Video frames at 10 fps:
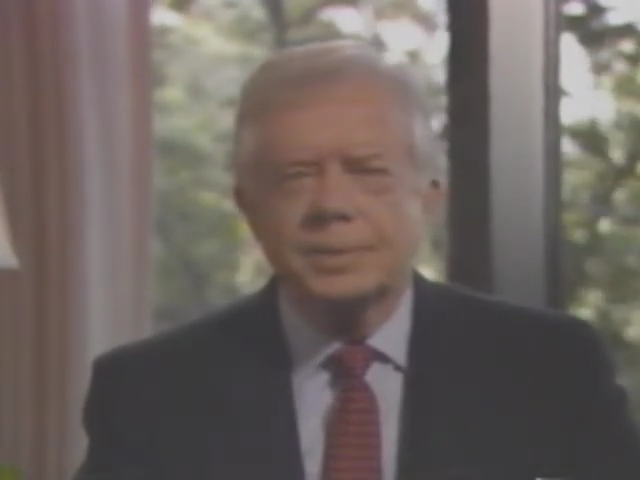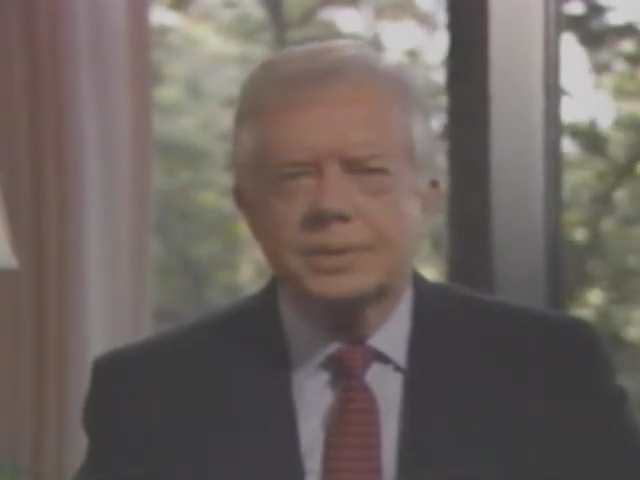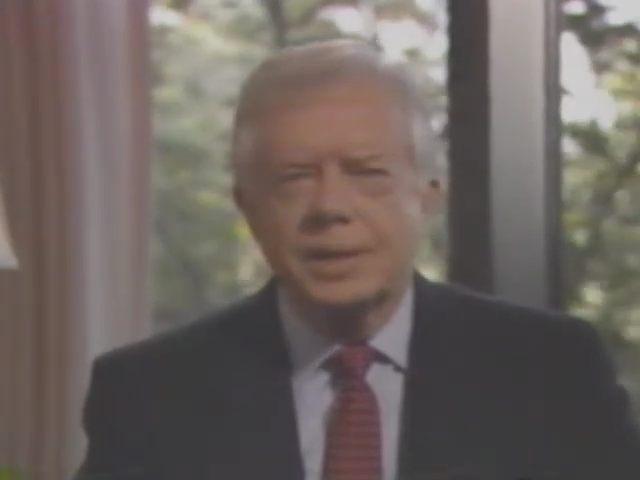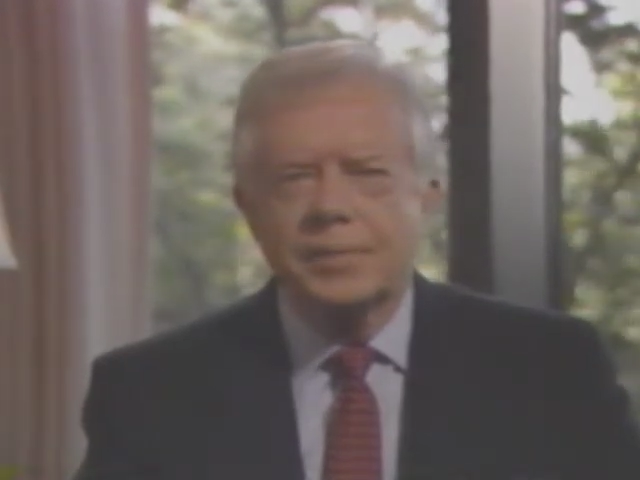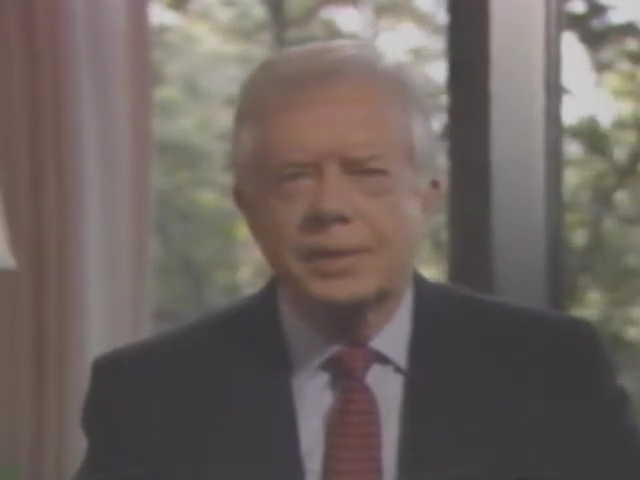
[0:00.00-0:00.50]
to
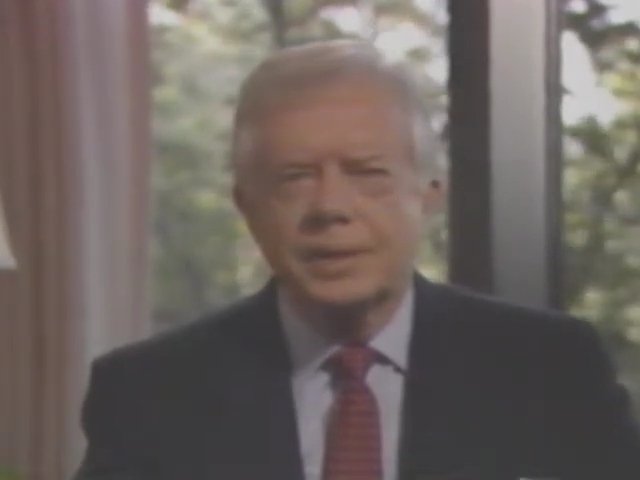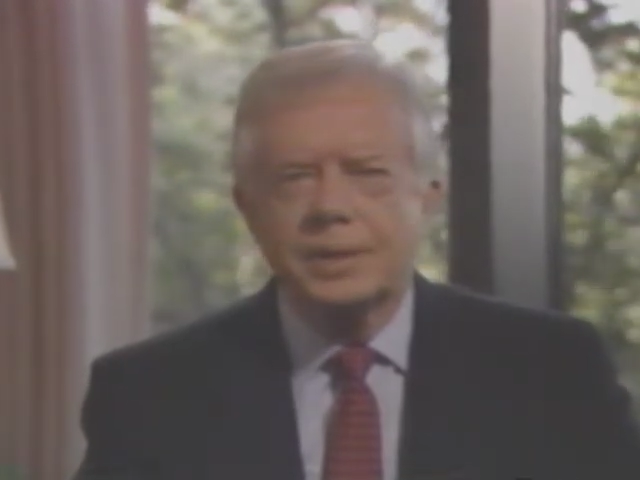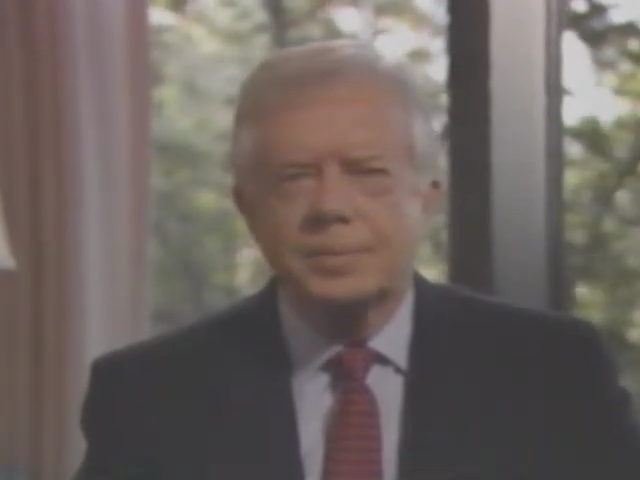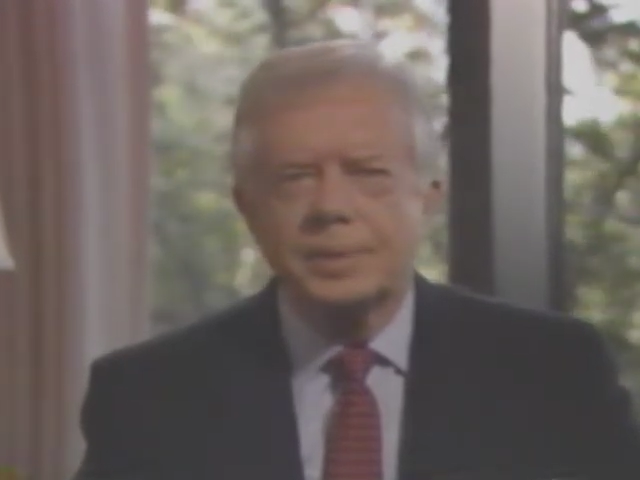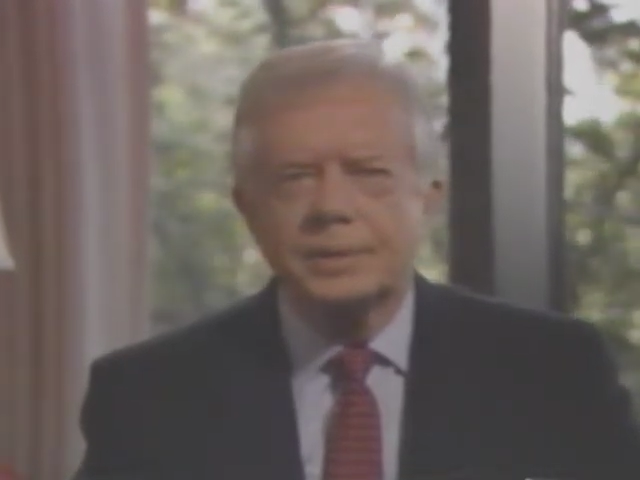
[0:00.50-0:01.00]
regain his
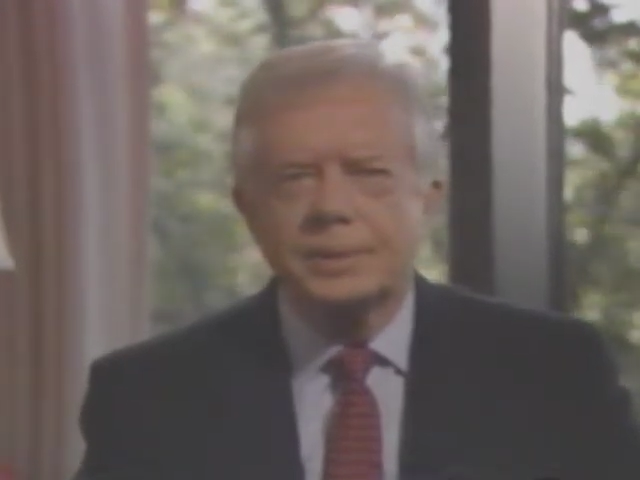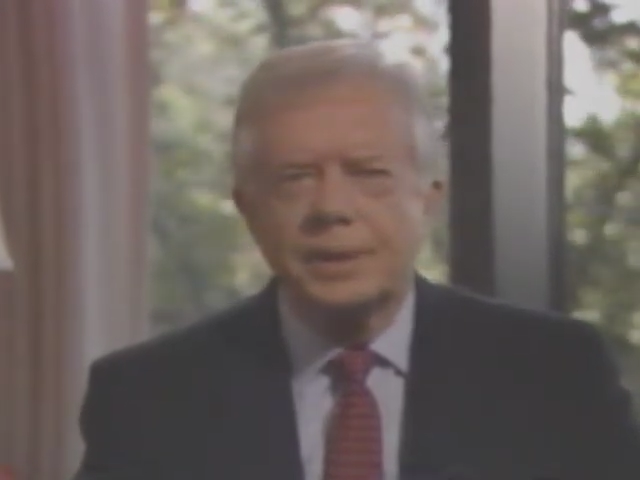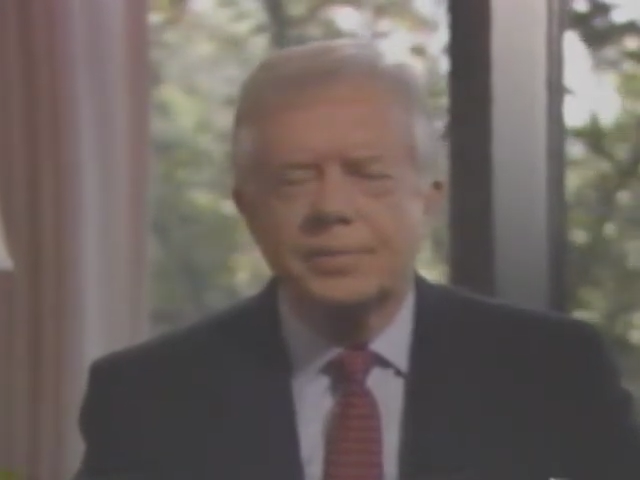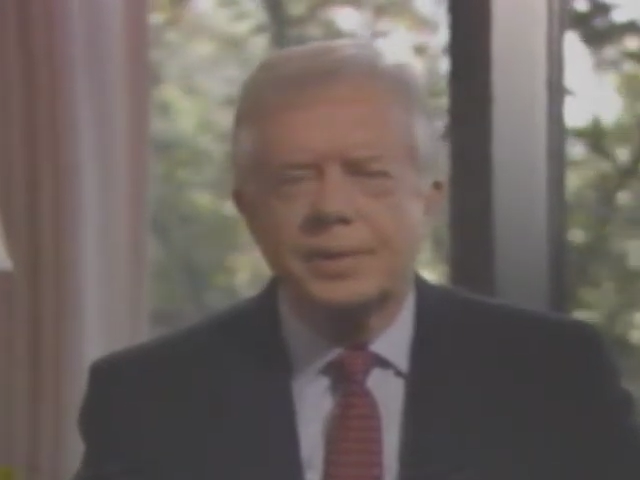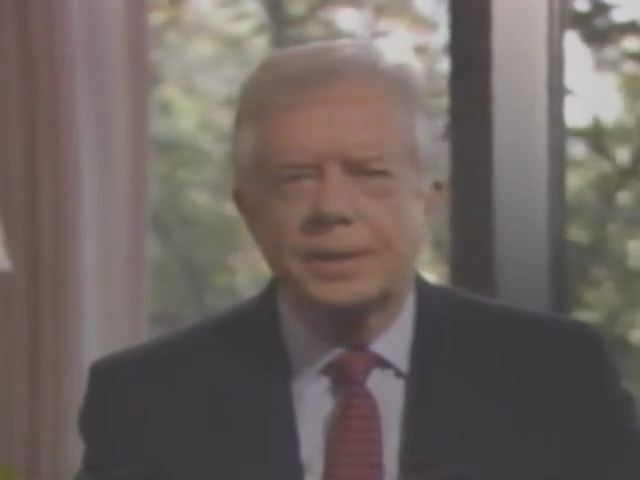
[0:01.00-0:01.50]
people's
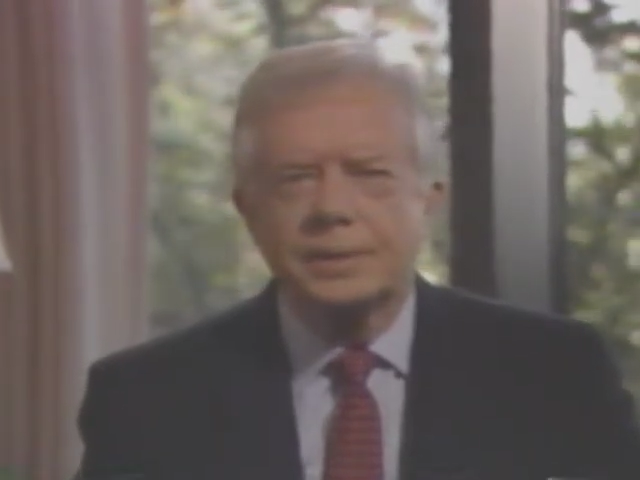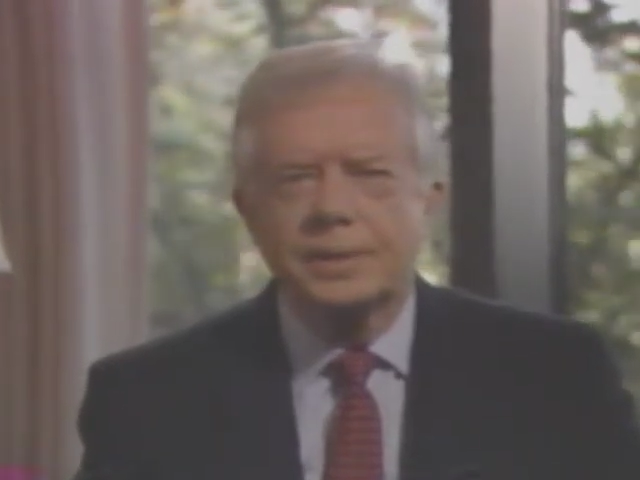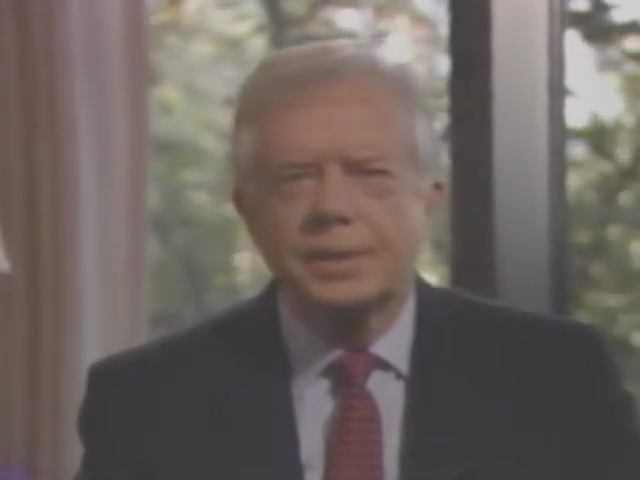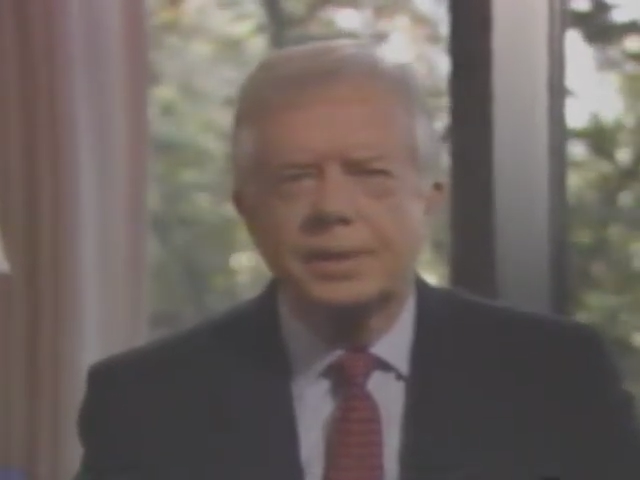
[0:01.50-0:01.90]
sovereignty has been